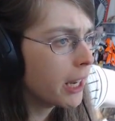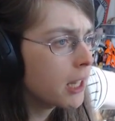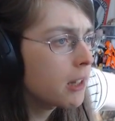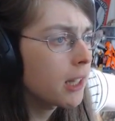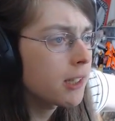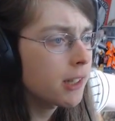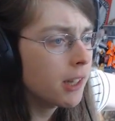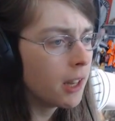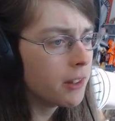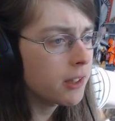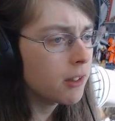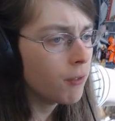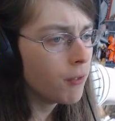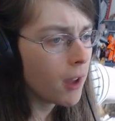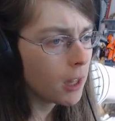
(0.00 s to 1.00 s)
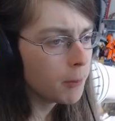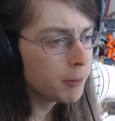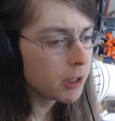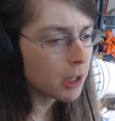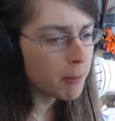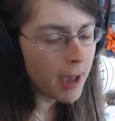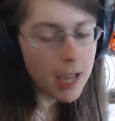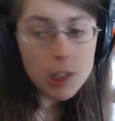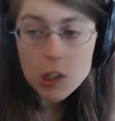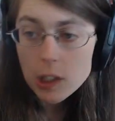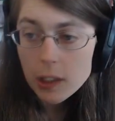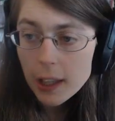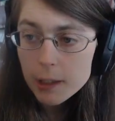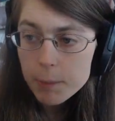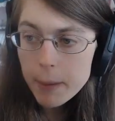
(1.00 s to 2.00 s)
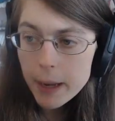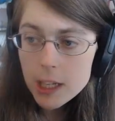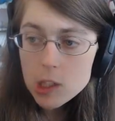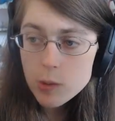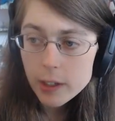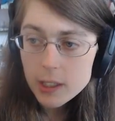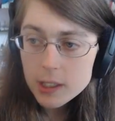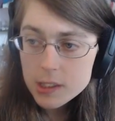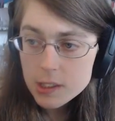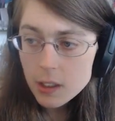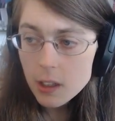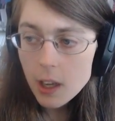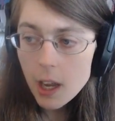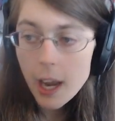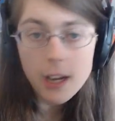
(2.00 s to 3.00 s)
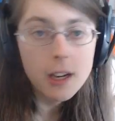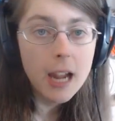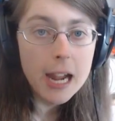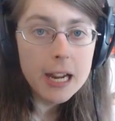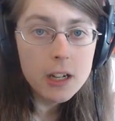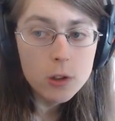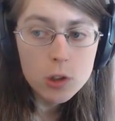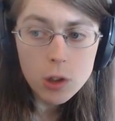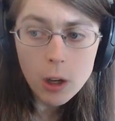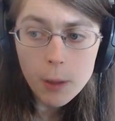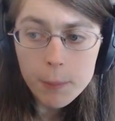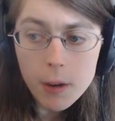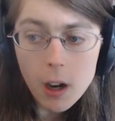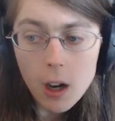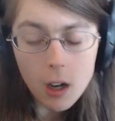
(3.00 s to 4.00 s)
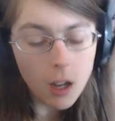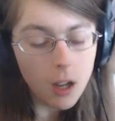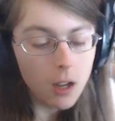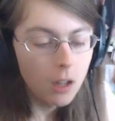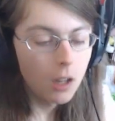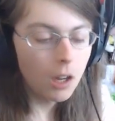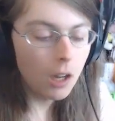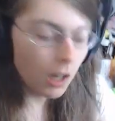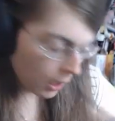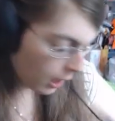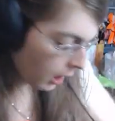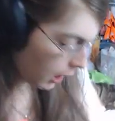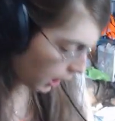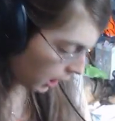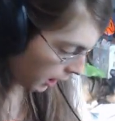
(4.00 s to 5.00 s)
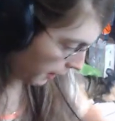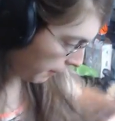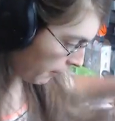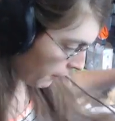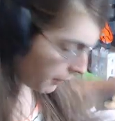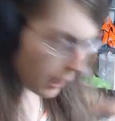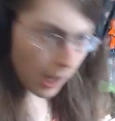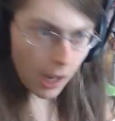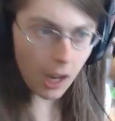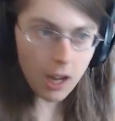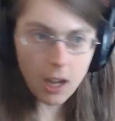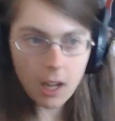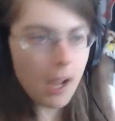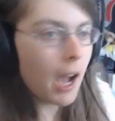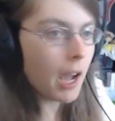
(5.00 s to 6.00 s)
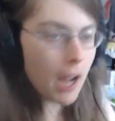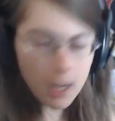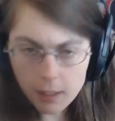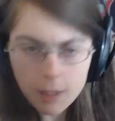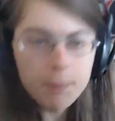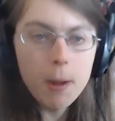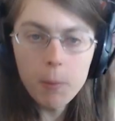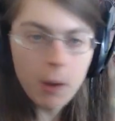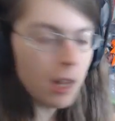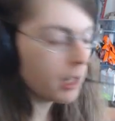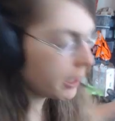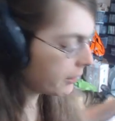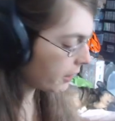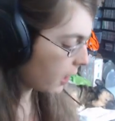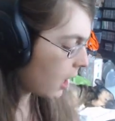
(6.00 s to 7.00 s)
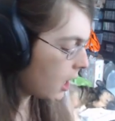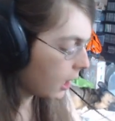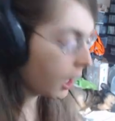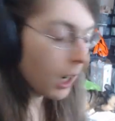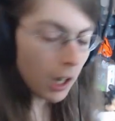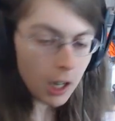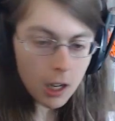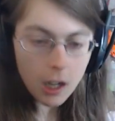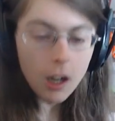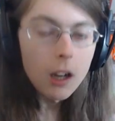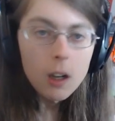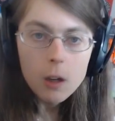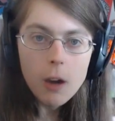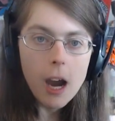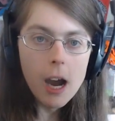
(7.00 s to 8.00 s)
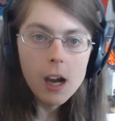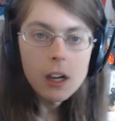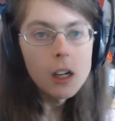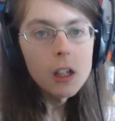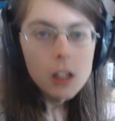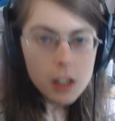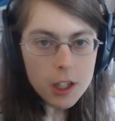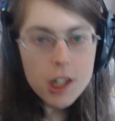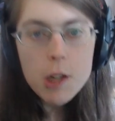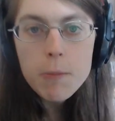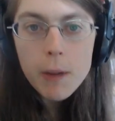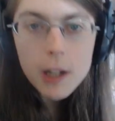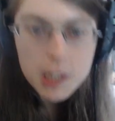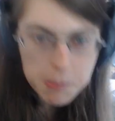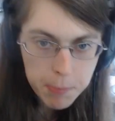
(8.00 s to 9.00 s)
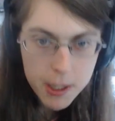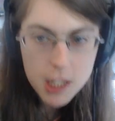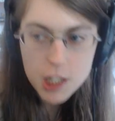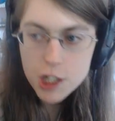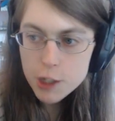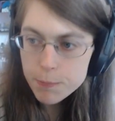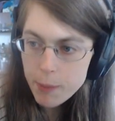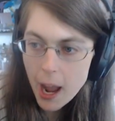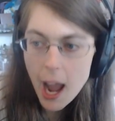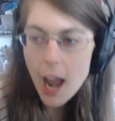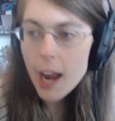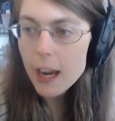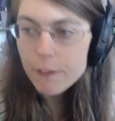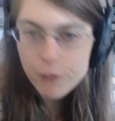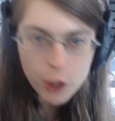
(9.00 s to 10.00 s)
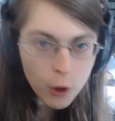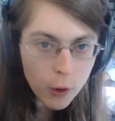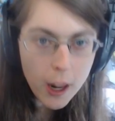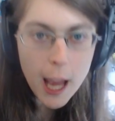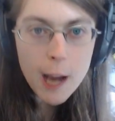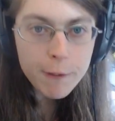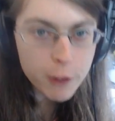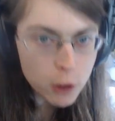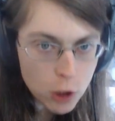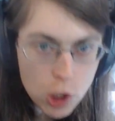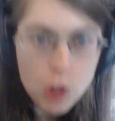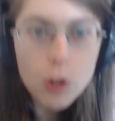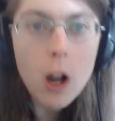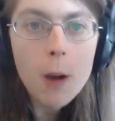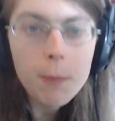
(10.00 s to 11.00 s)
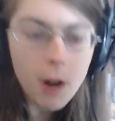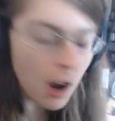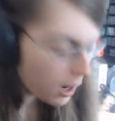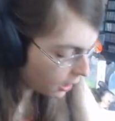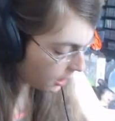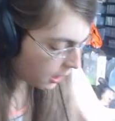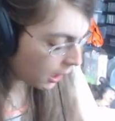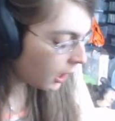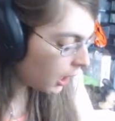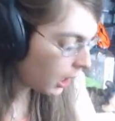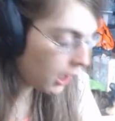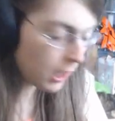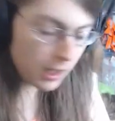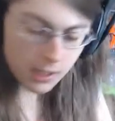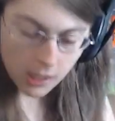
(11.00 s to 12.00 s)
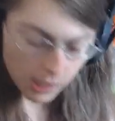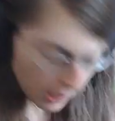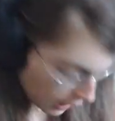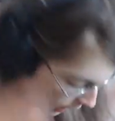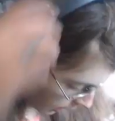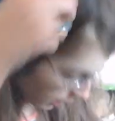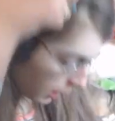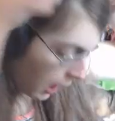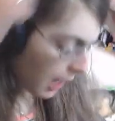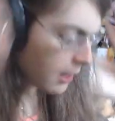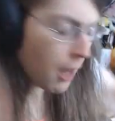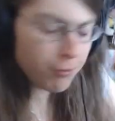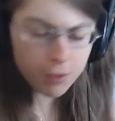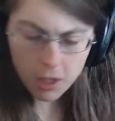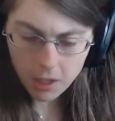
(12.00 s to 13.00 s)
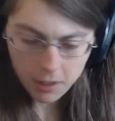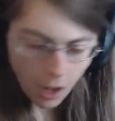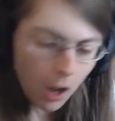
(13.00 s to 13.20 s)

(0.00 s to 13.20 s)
Let's see how this develops. Imagine, like, patriots. Hey, you got your Trump card? I left my wallet in the car. You must be a spy if you don't have your Trump card. I left it on,